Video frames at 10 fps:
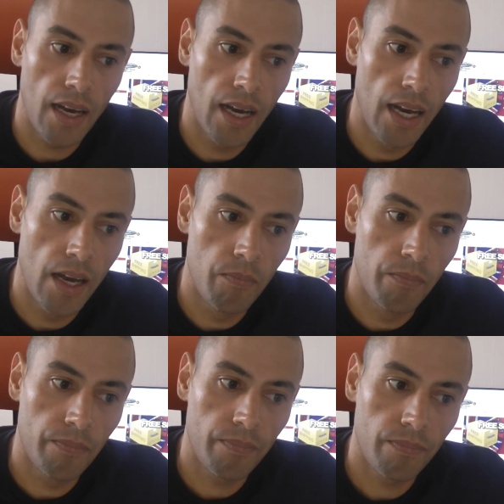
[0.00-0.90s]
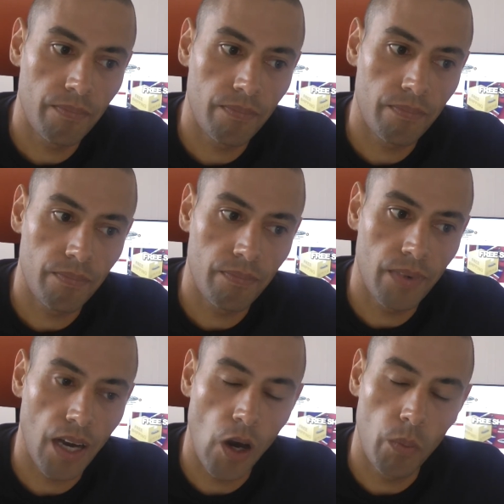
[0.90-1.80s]

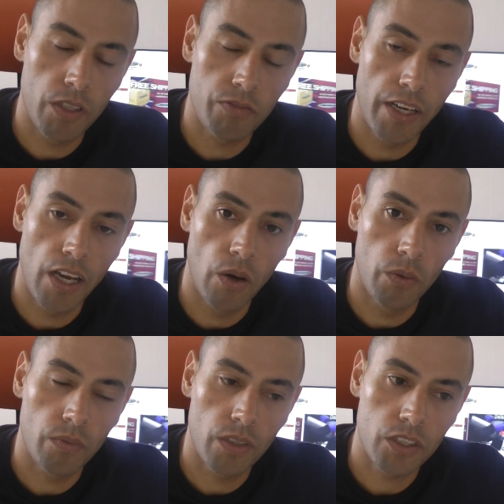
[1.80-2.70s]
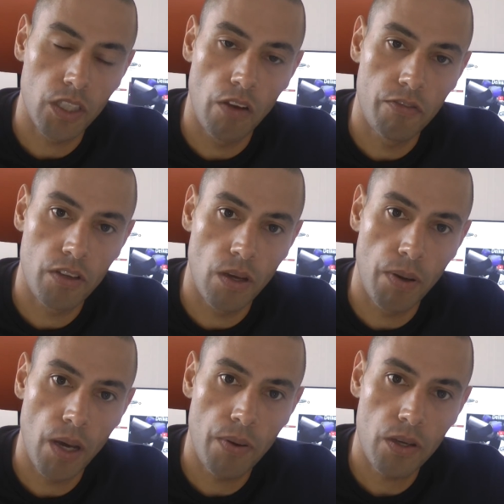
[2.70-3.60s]
I hope this video served a
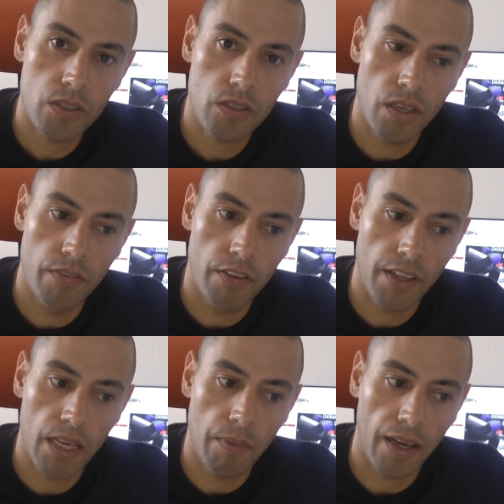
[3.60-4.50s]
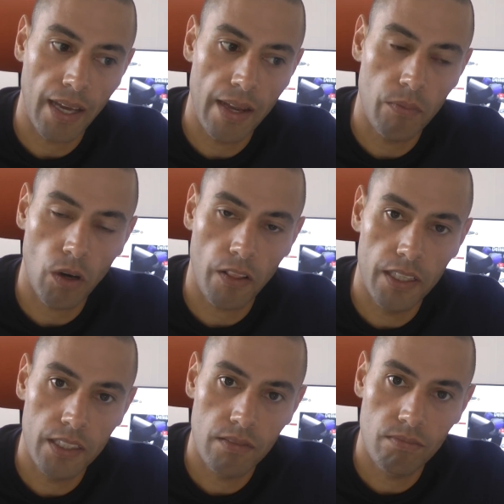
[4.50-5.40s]
purpose. If you're thinking about getting one of
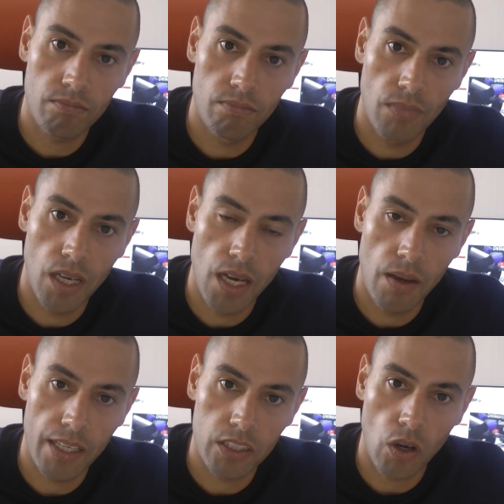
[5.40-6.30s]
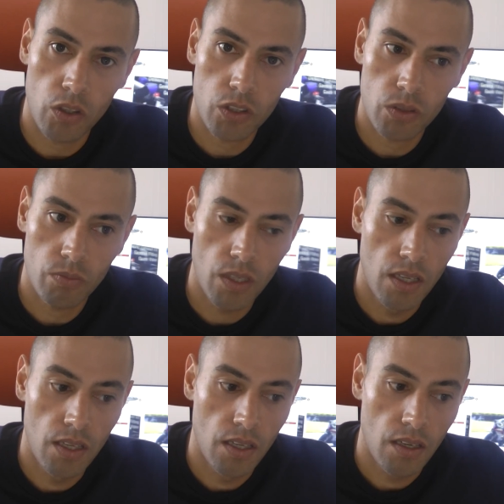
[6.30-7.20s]
these exhausts,
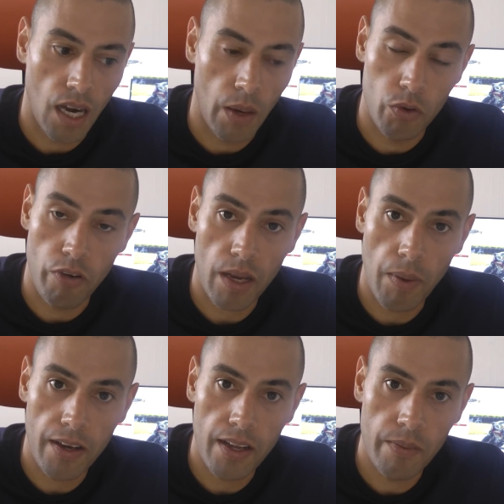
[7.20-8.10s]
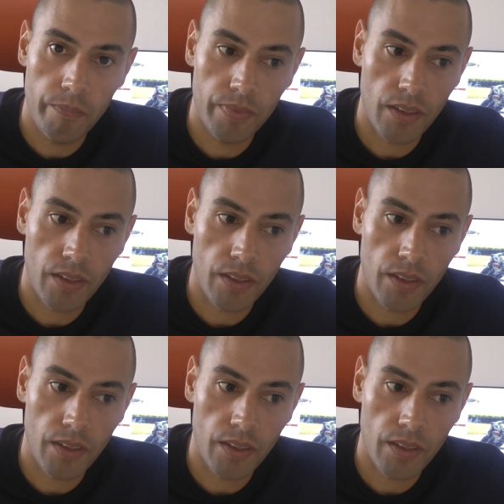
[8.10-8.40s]
I would recommend it.